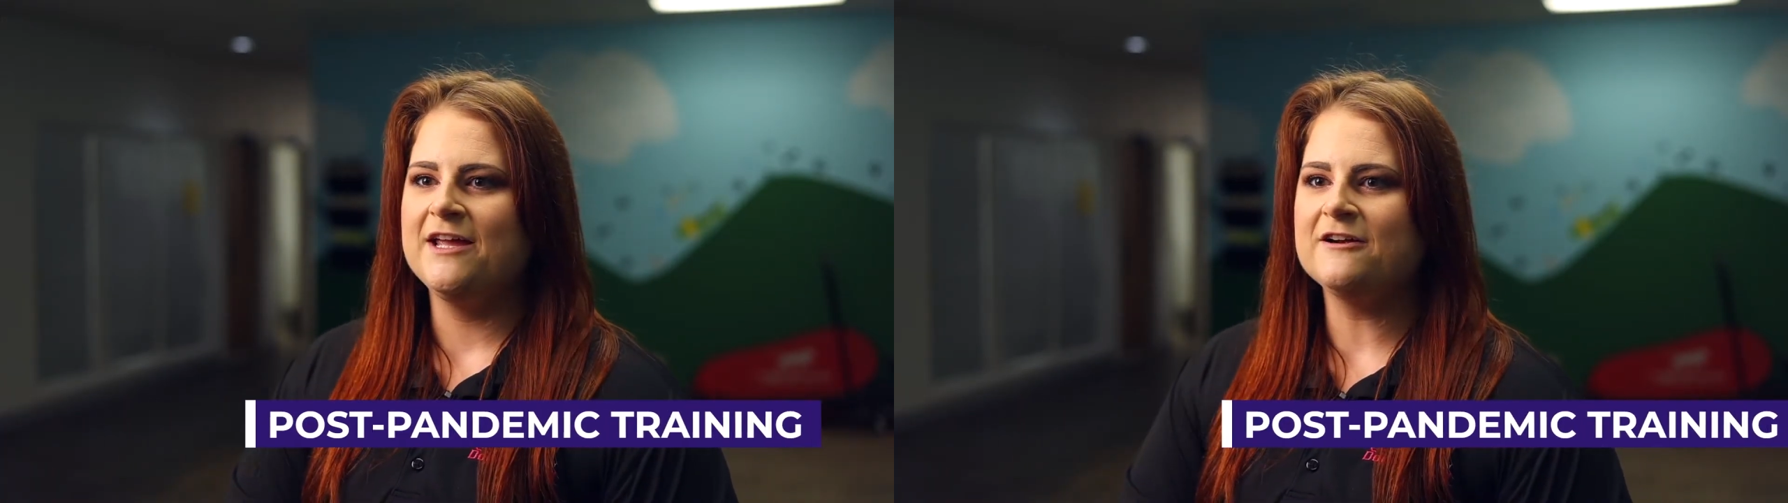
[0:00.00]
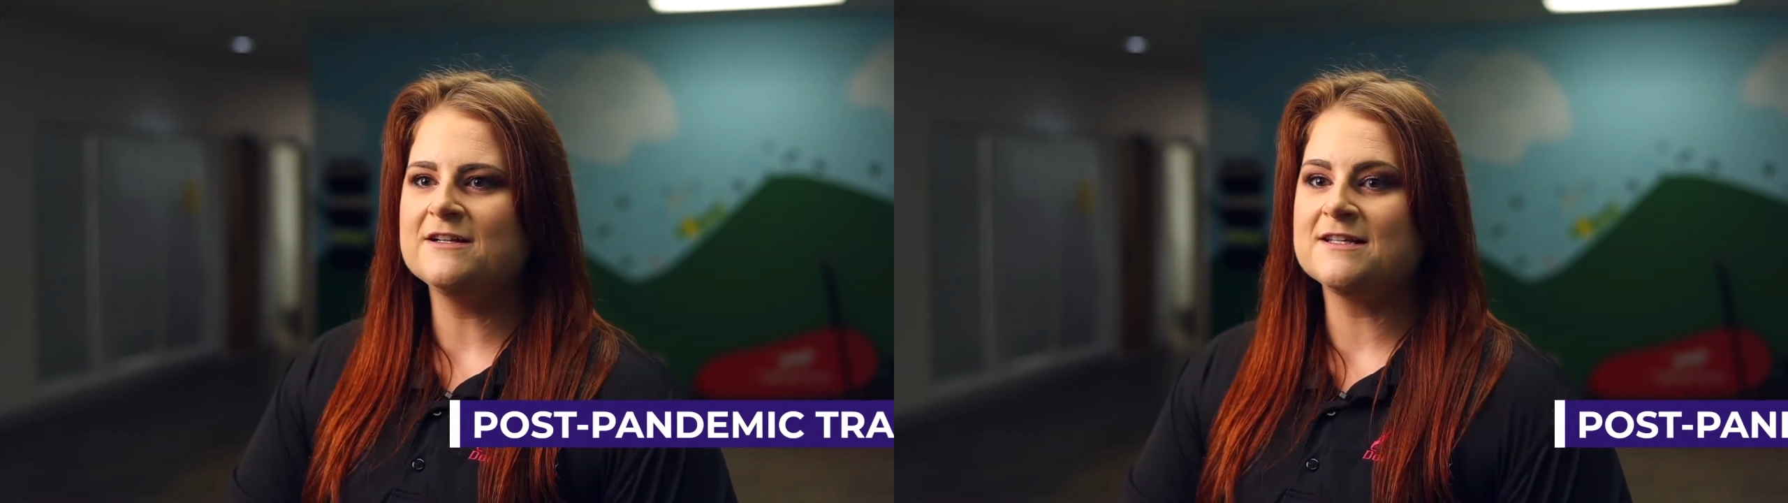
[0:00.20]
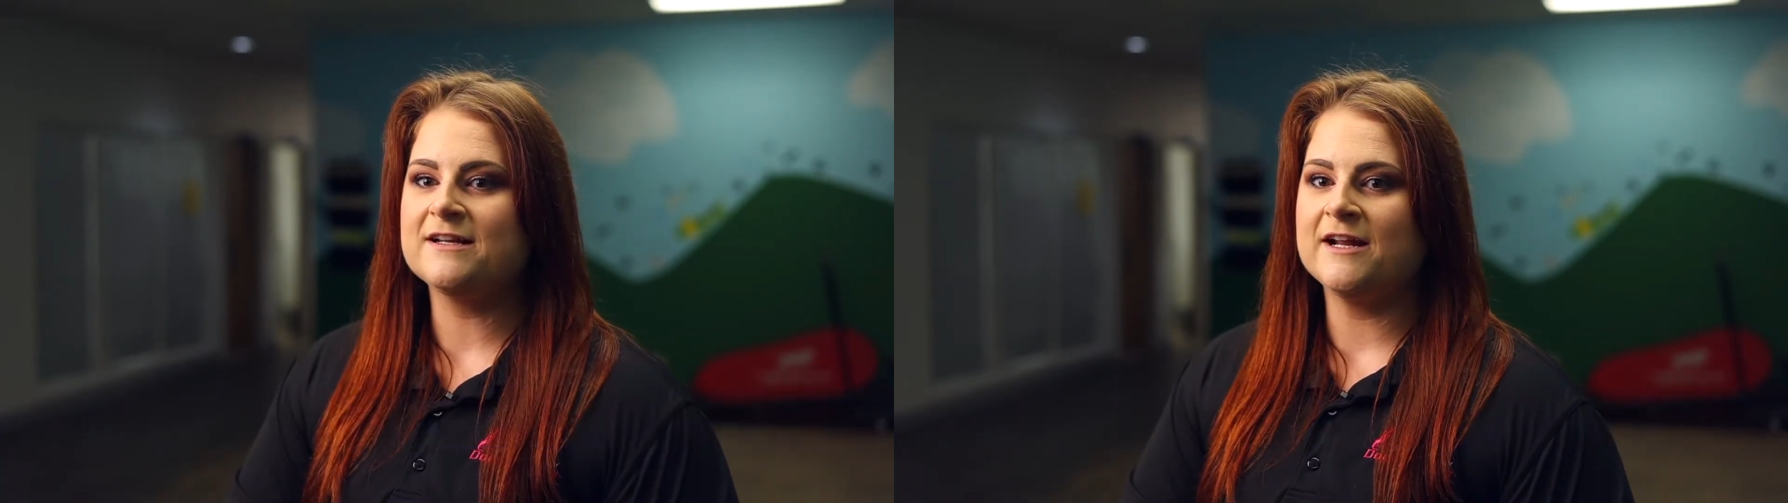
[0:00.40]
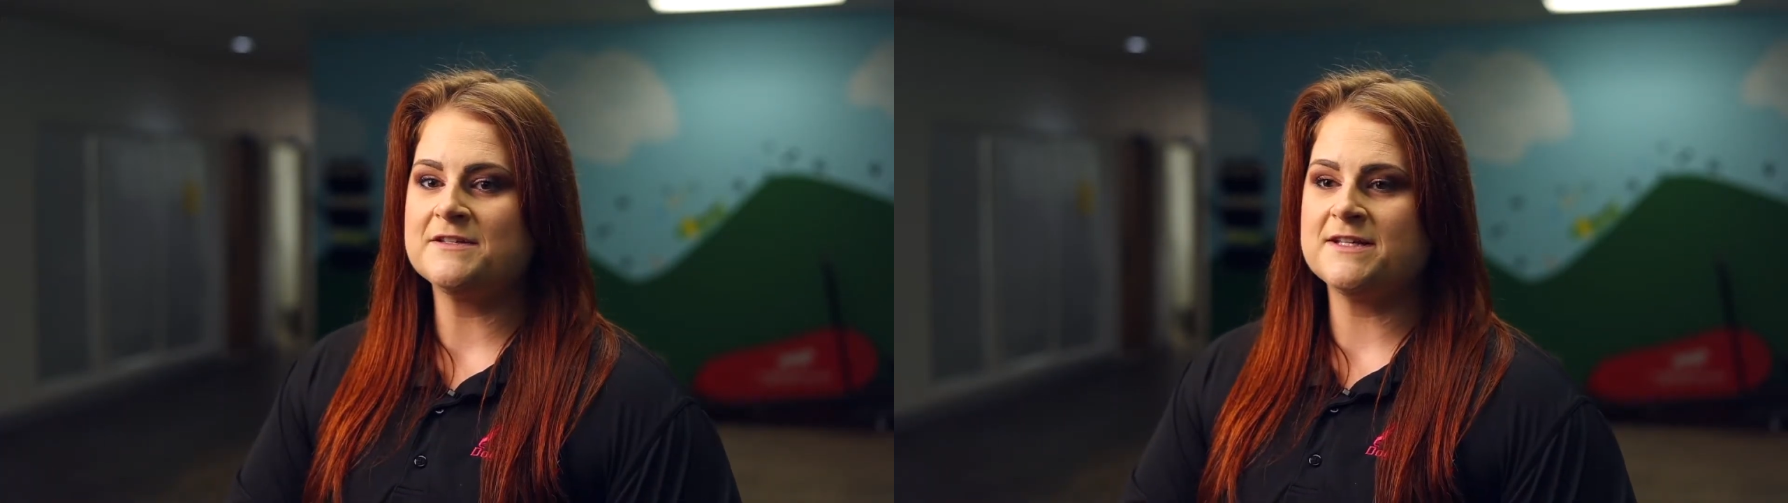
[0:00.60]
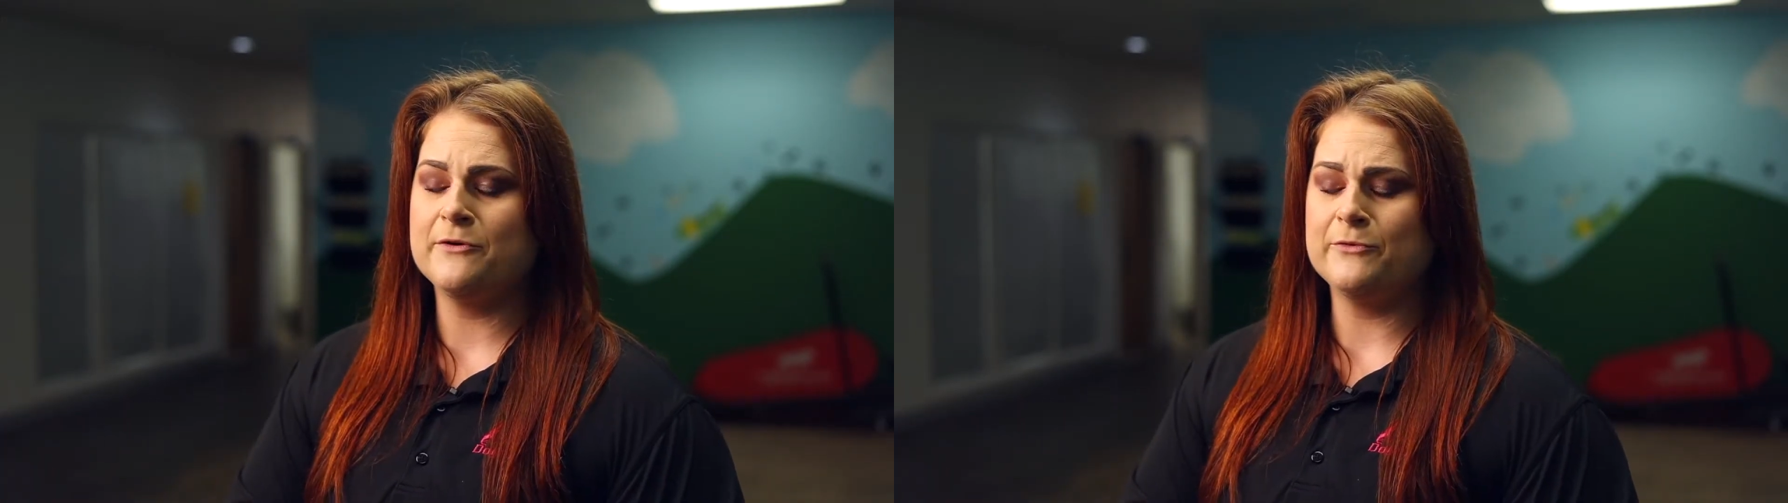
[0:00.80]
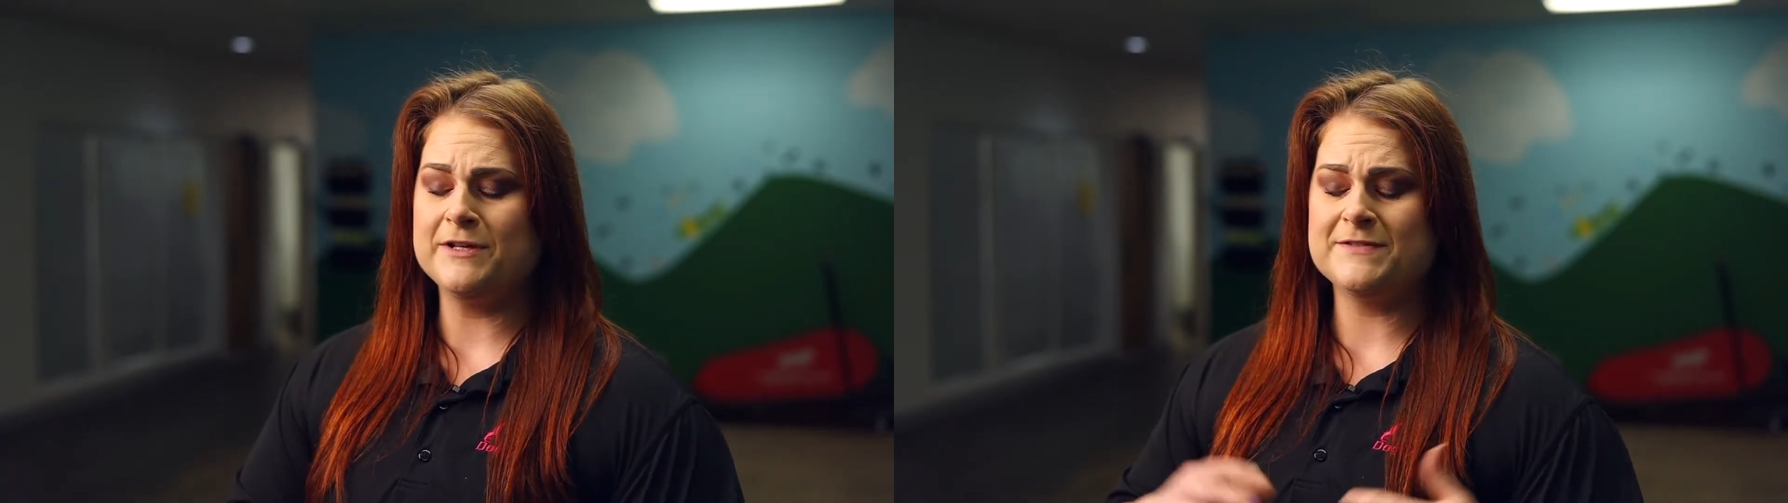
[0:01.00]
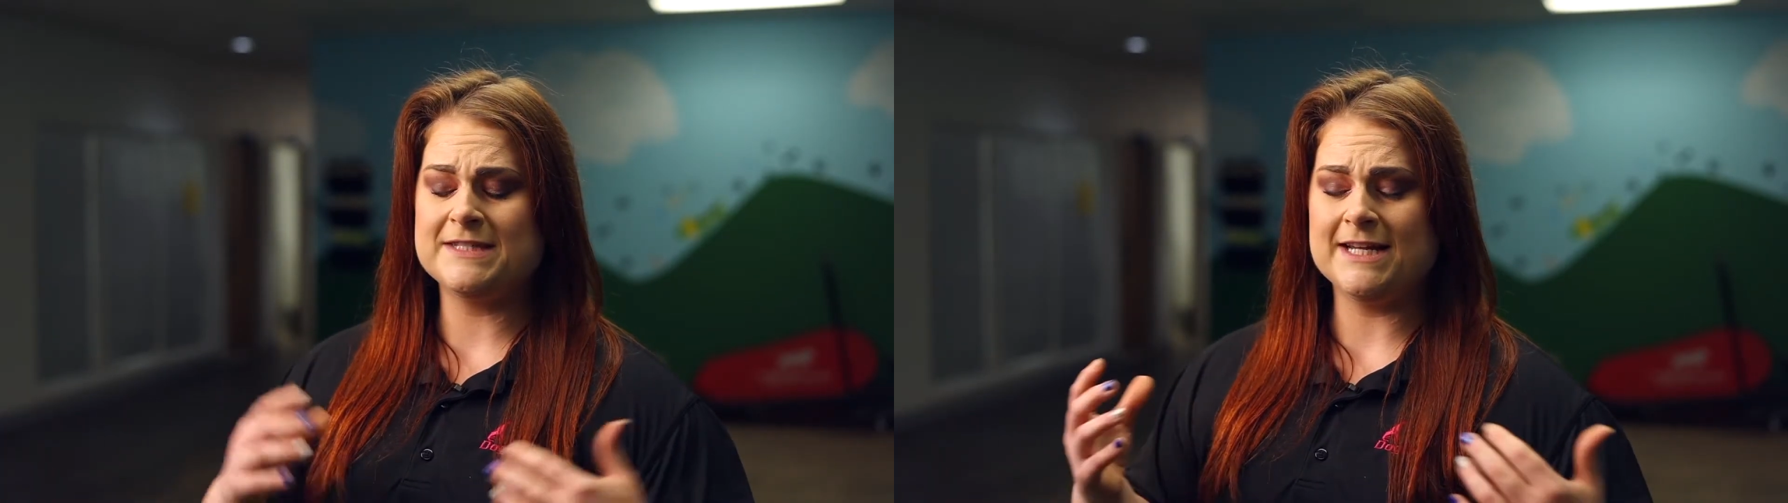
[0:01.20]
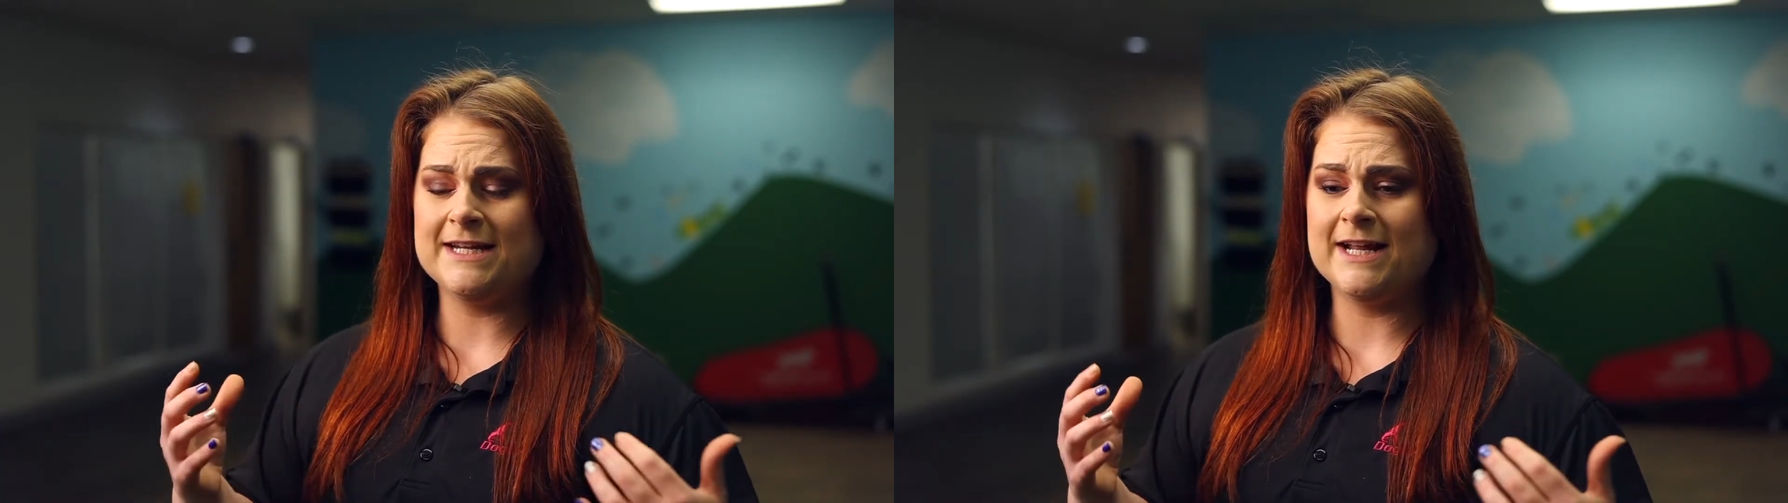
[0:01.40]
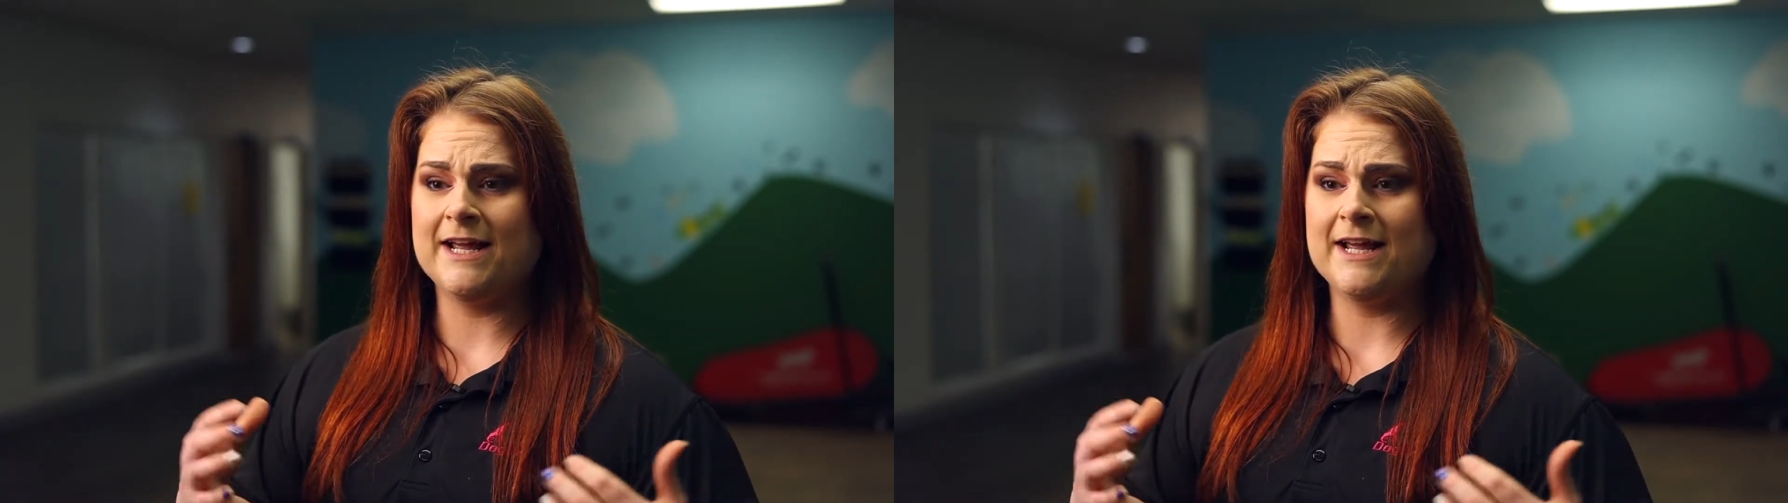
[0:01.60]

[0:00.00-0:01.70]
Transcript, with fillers: Here at Sit Now Stay, we've seen